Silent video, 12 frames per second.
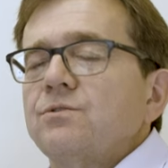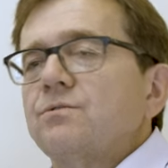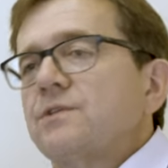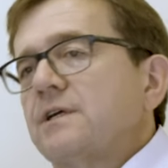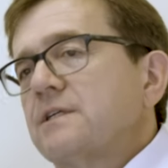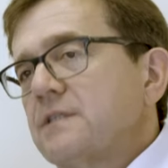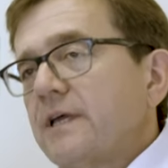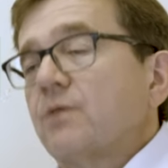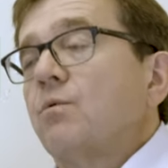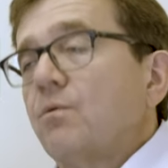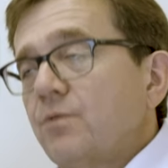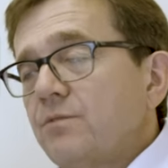do things
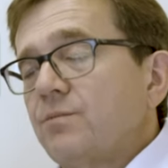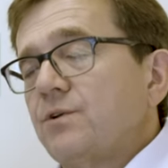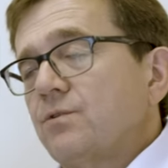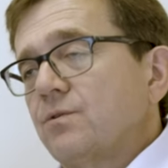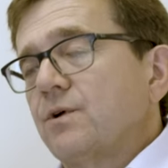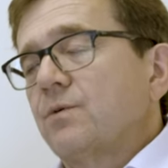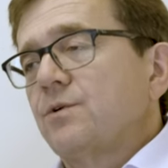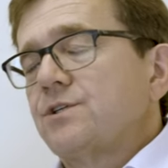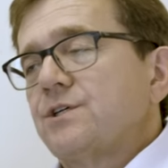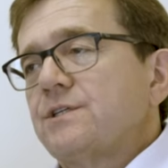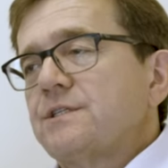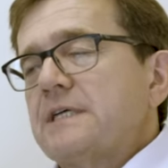like what we've been doing,
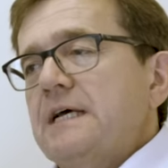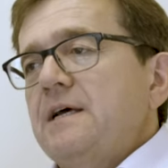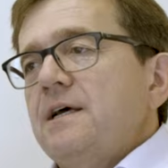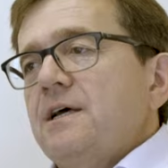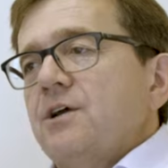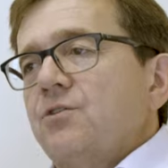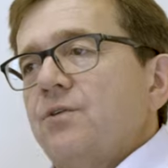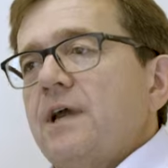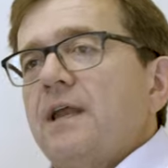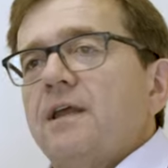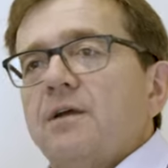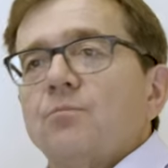which is
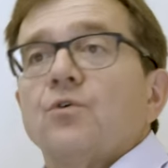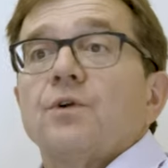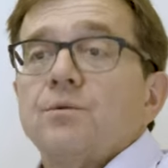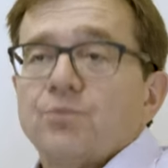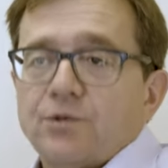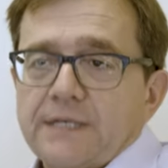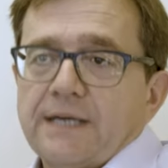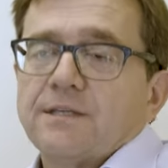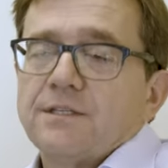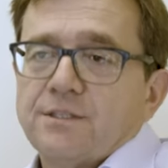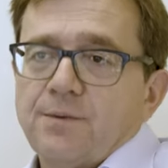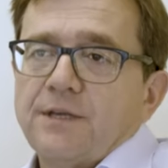creating marine
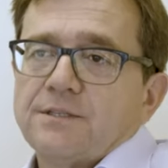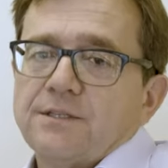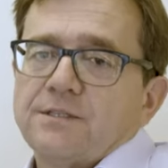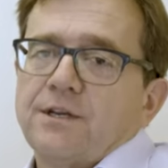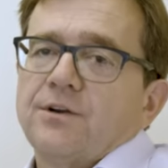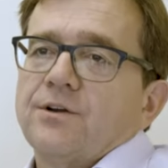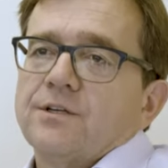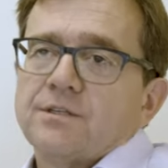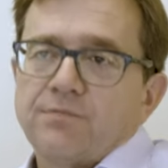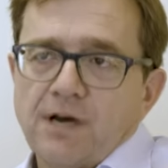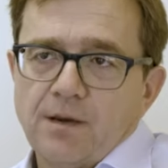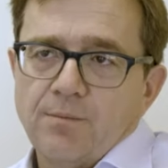protected spaces in areas
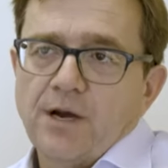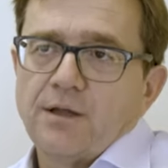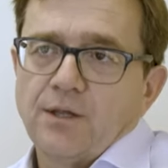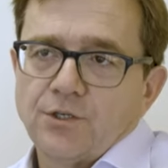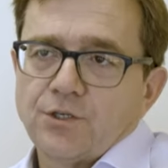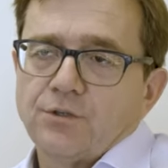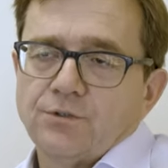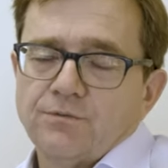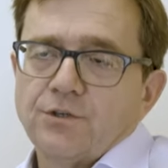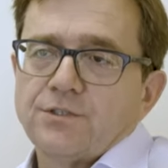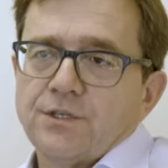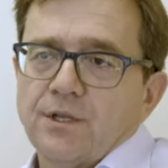of high biological
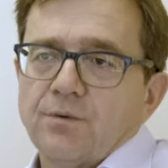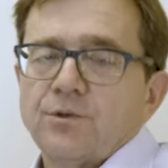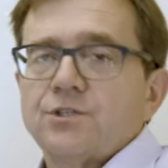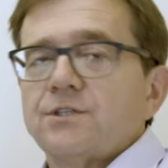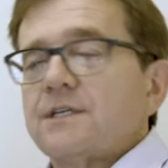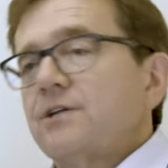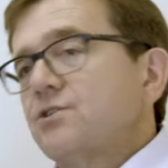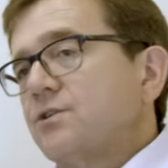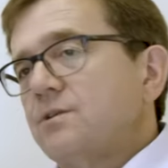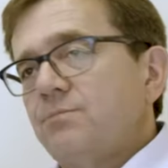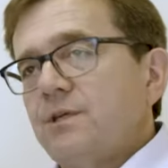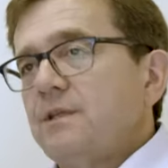diversity, which
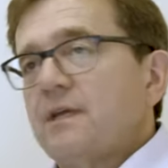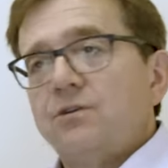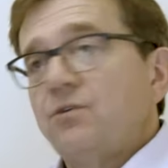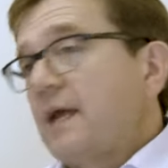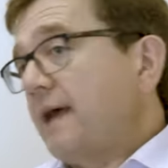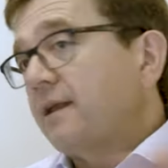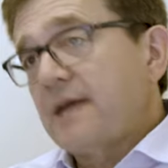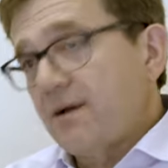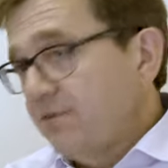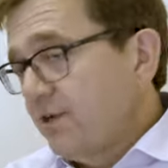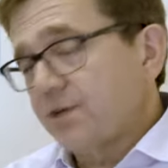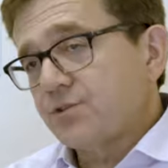essentially mean then you can't
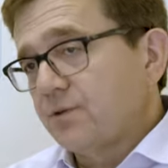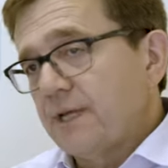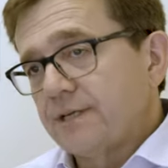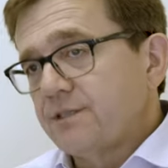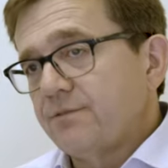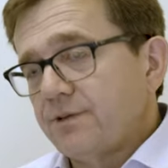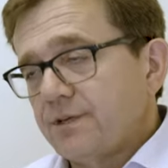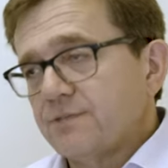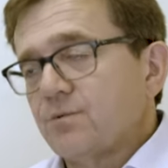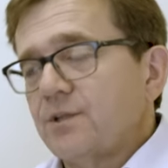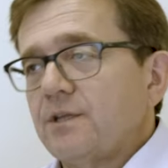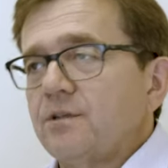have industrial
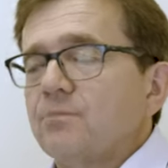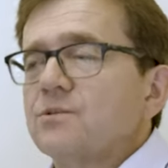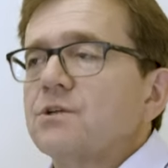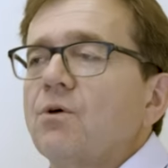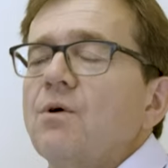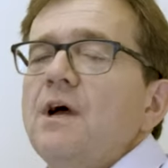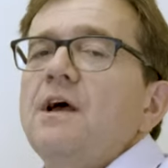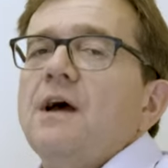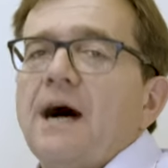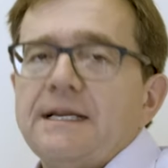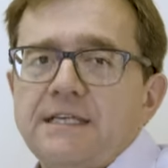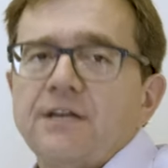activities within them. So
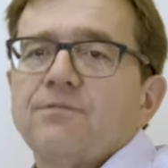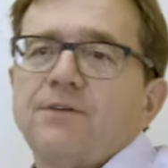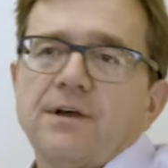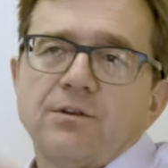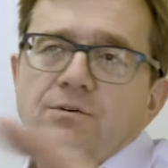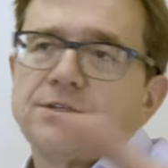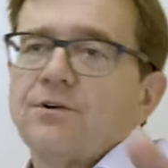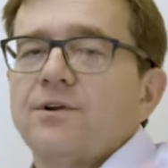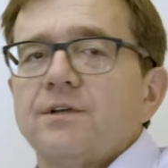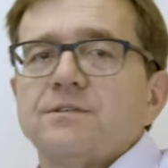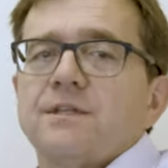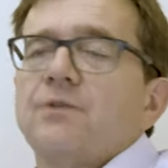identify those
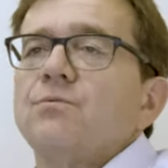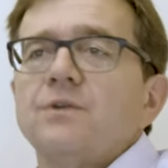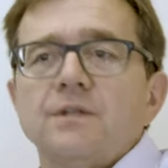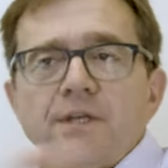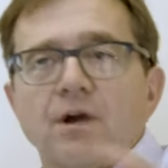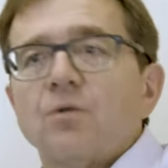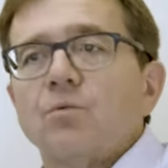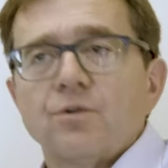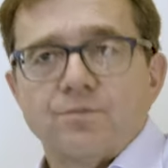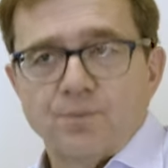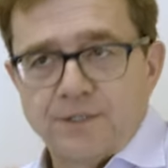areas that really are worth